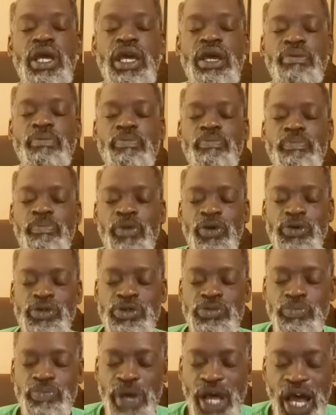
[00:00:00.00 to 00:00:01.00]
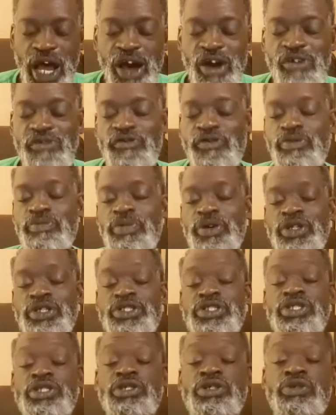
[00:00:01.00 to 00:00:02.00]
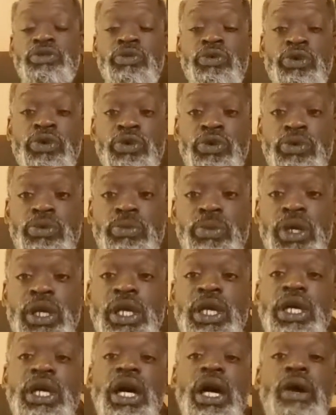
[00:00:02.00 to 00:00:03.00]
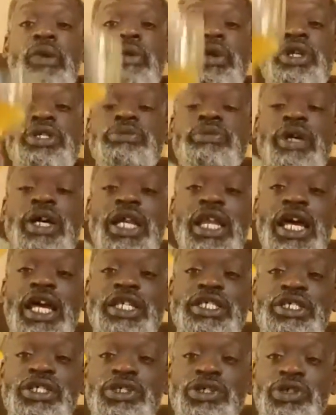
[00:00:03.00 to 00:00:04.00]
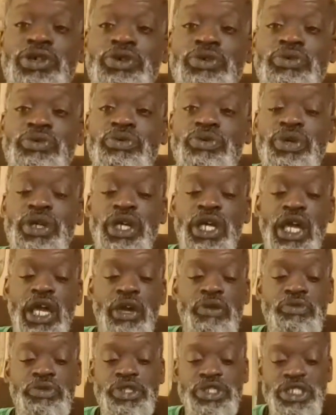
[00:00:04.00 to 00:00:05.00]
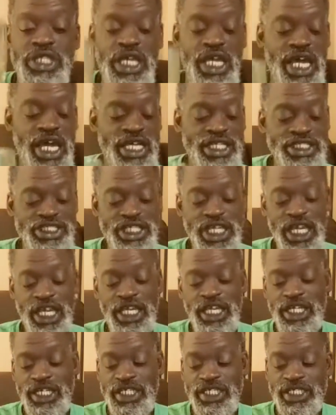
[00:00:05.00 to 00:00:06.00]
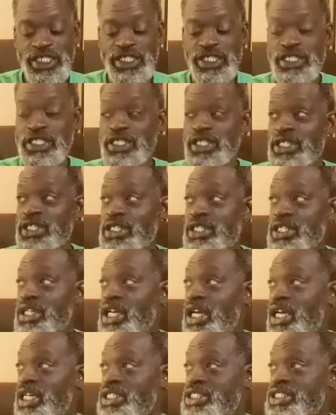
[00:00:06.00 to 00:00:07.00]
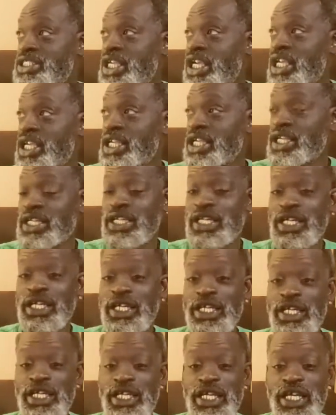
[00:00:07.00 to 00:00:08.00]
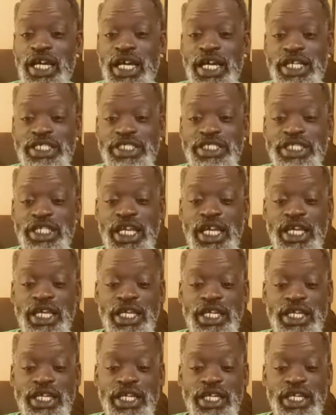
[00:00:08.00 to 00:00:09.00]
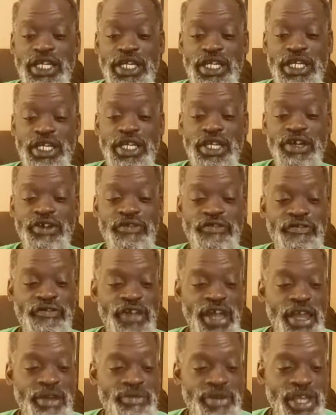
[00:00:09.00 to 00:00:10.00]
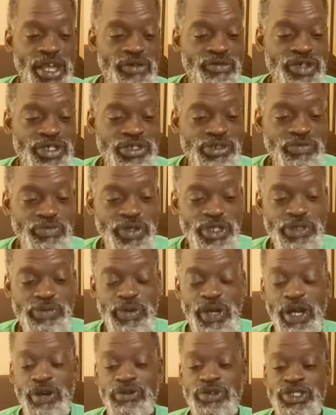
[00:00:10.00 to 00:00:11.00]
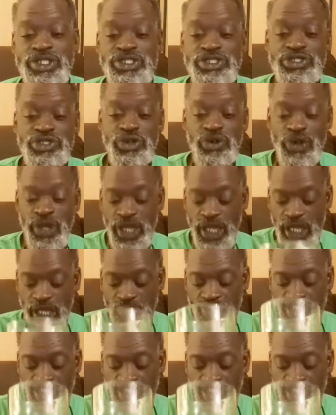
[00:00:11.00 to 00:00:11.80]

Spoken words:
and most powerful person in the room. I raise my glass to you, and we say Ashe, Ashe, Ashe. Family, I wish you peace, power, and joy.